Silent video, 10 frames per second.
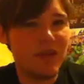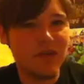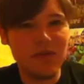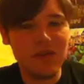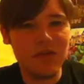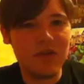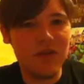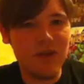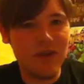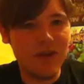film
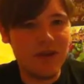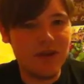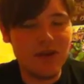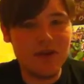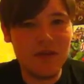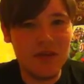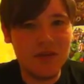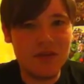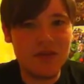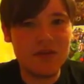for Christopher
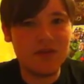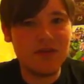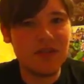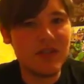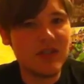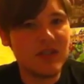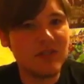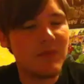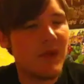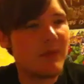Nolan's trilogy,
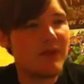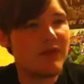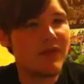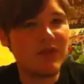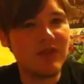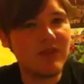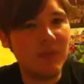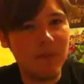Batman trilogy.